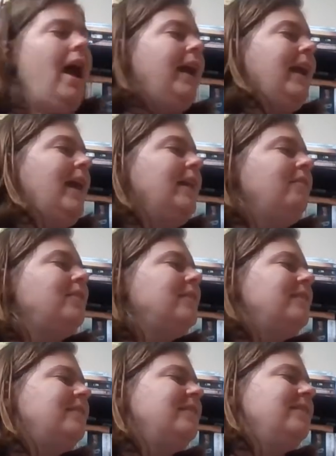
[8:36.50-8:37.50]
I can't
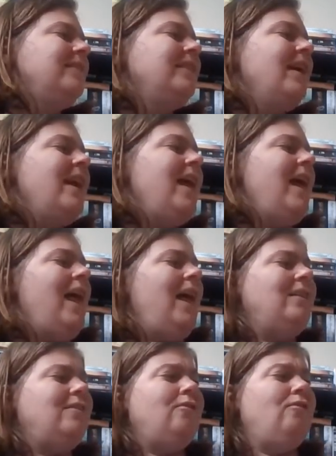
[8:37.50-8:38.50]
even
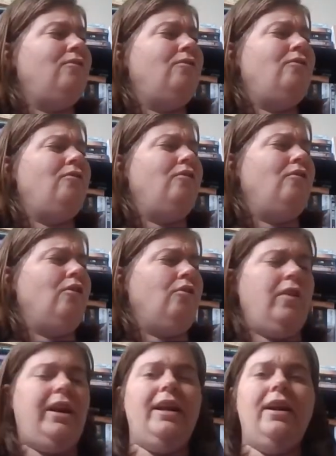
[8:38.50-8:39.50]

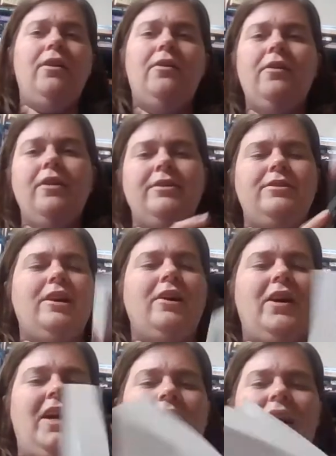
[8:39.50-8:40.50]
Esverito.
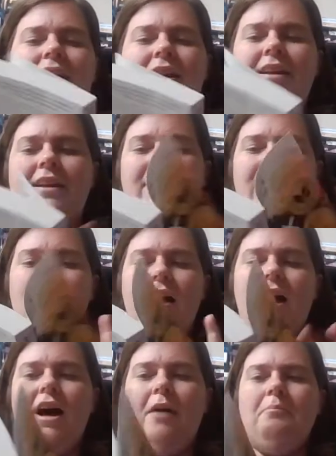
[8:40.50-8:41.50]
Sorry,
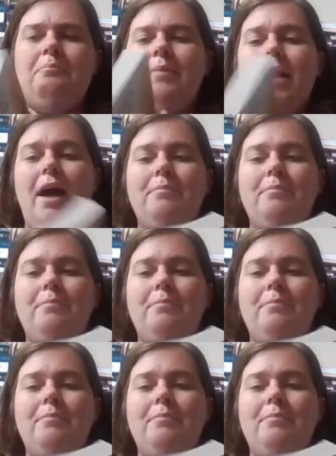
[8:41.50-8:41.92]
um, but